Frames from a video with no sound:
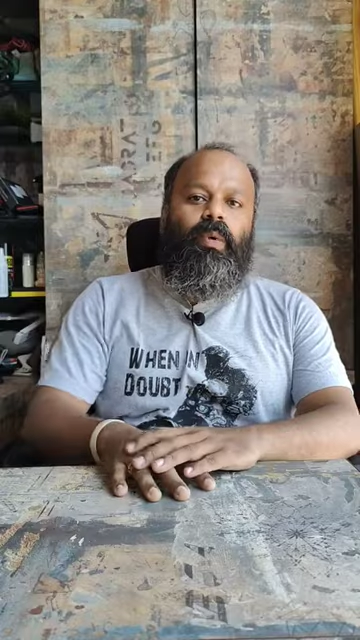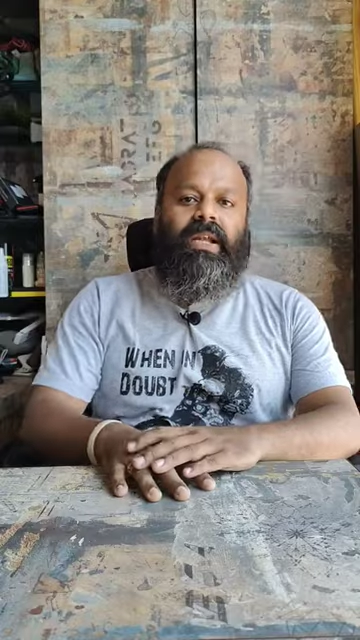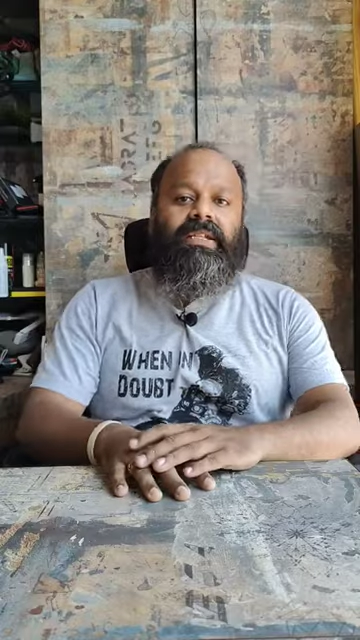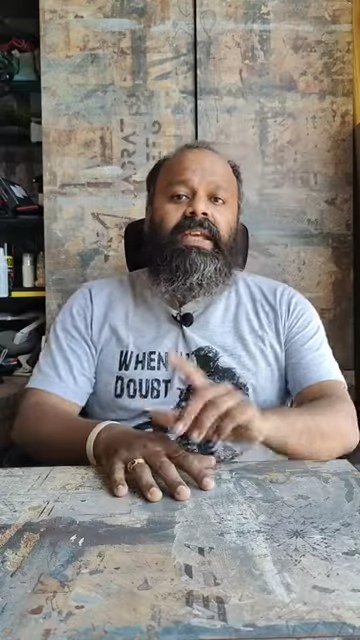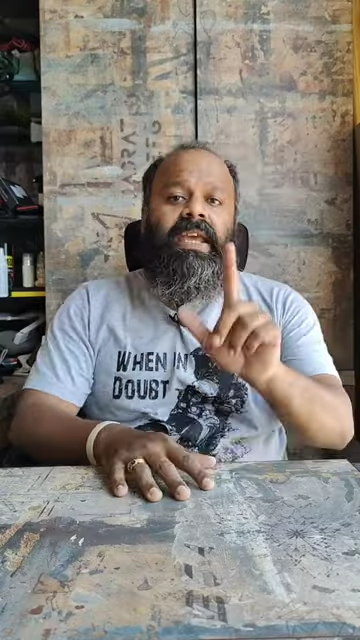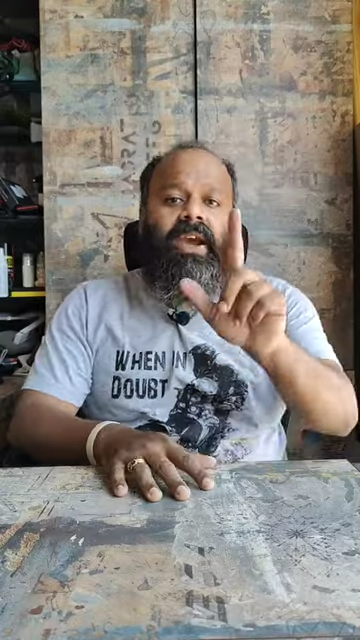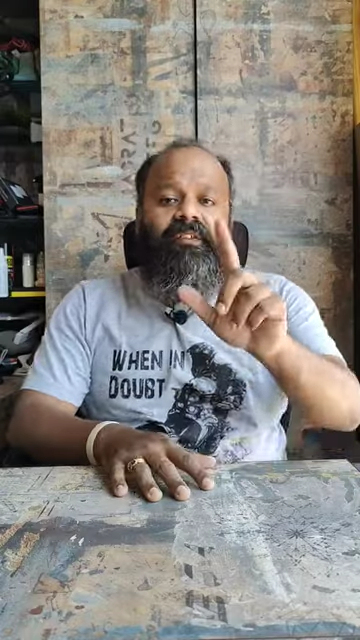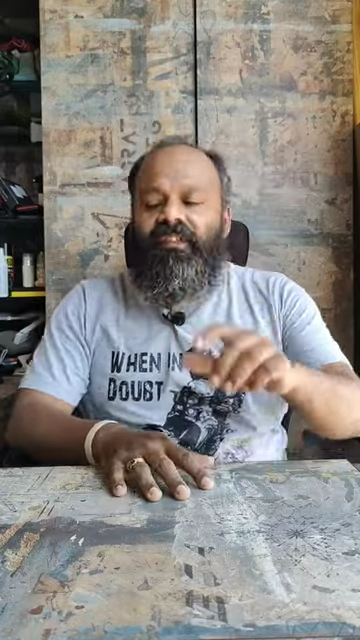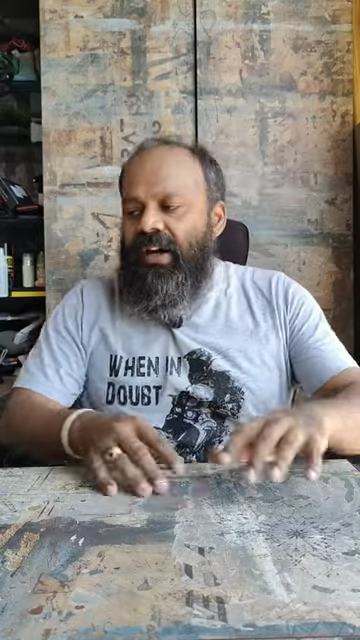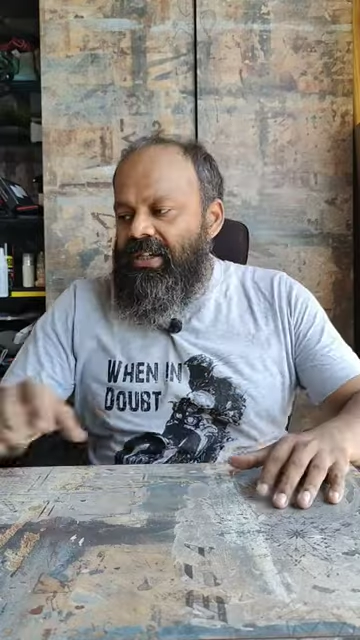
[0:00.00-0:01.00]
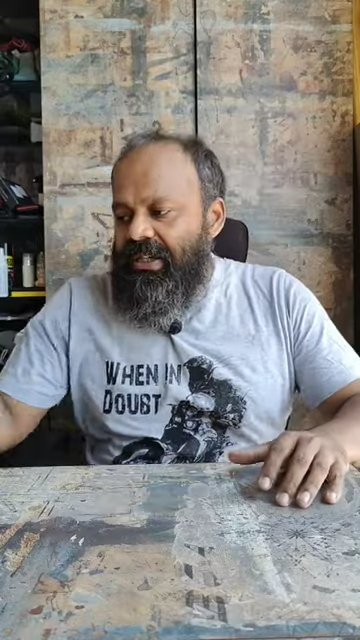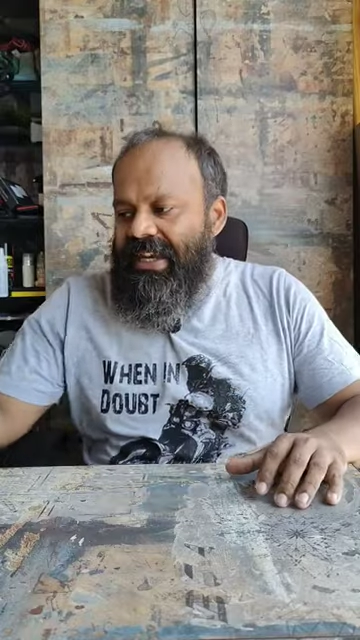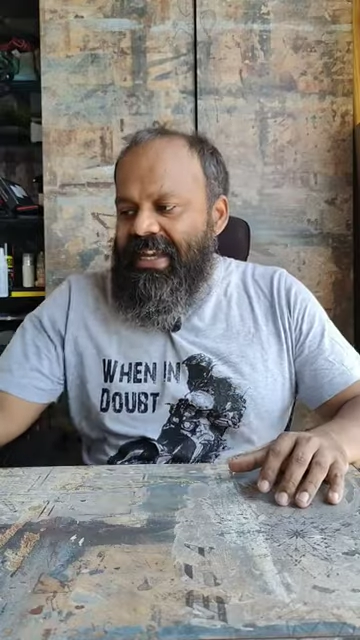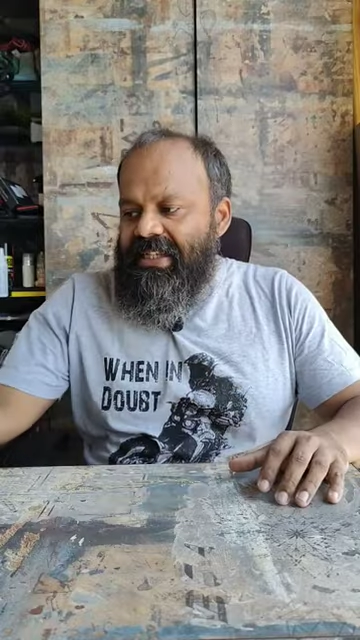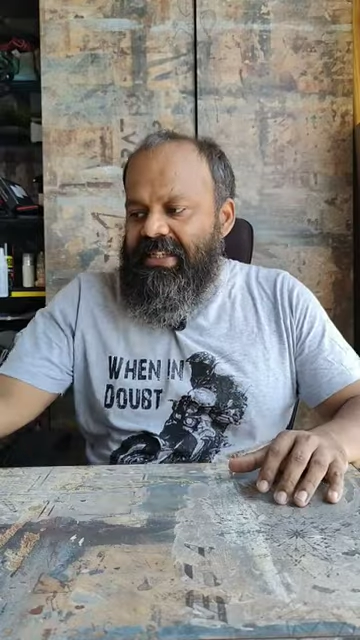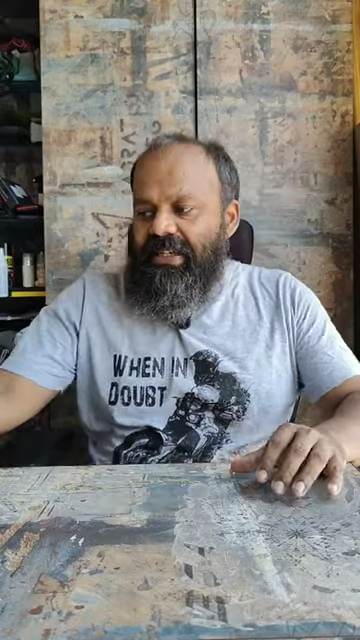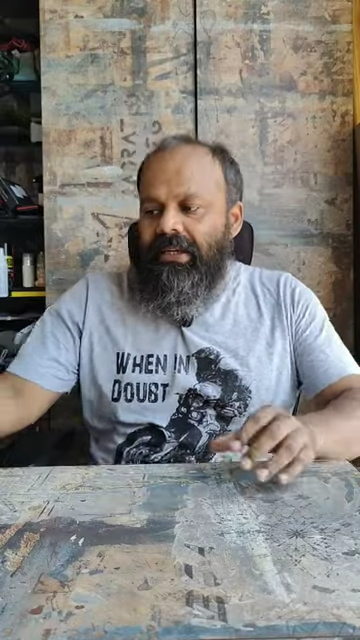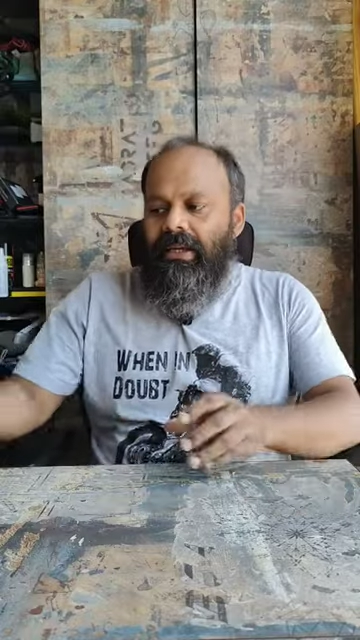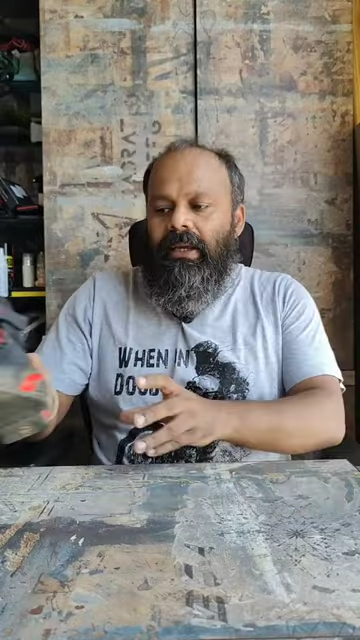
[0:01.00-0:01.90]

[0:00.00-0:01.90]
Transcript: on Wheels. First is